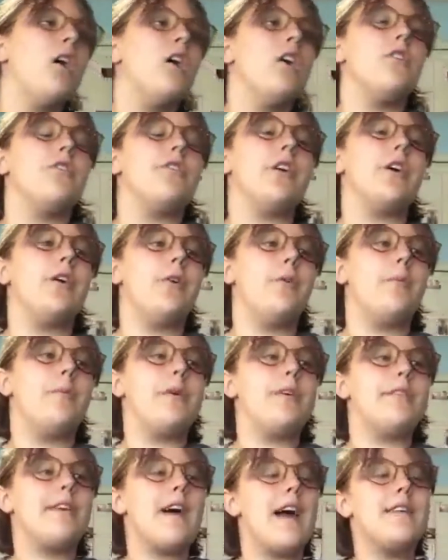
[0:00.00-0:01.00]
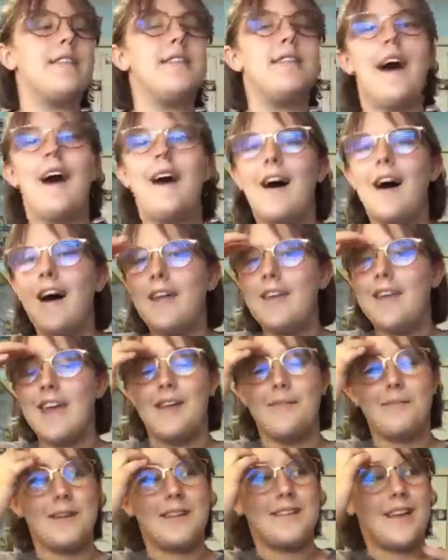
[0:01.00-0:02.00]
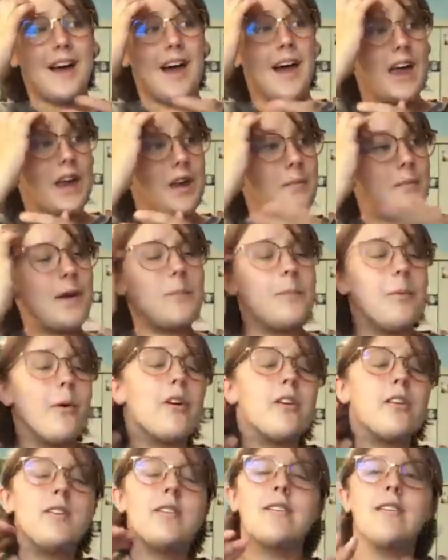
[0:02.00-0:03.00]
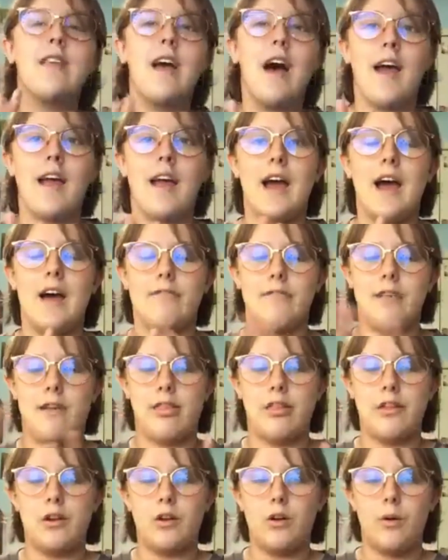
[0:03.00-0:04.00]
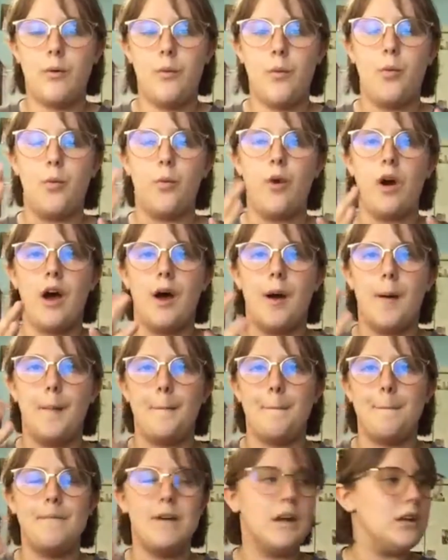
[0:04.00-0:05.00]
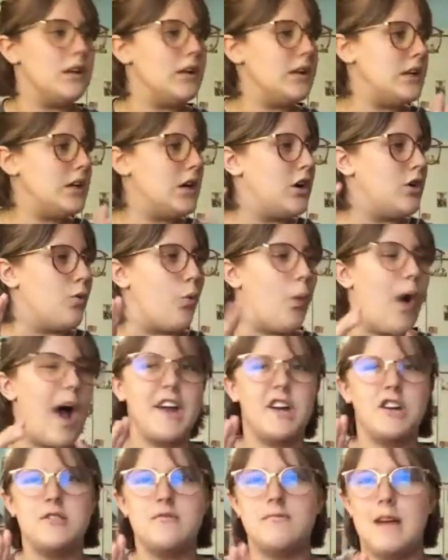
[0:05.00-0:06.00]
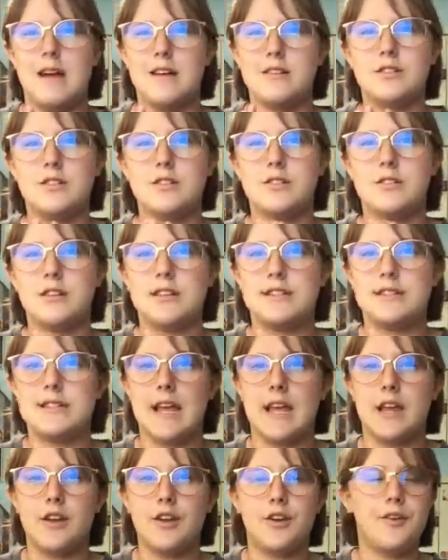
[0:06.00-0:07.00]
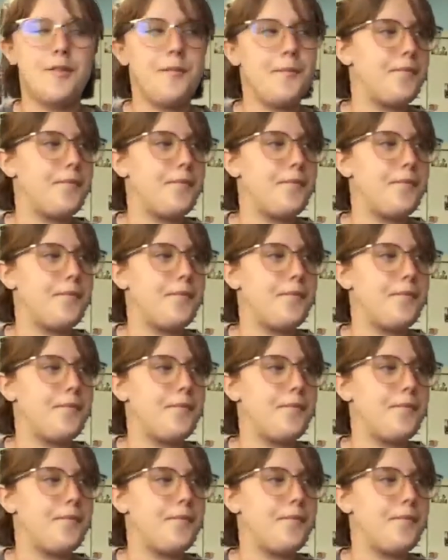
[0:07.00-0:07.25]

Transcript: So beside that and beside my books, I have a little wire mesh container.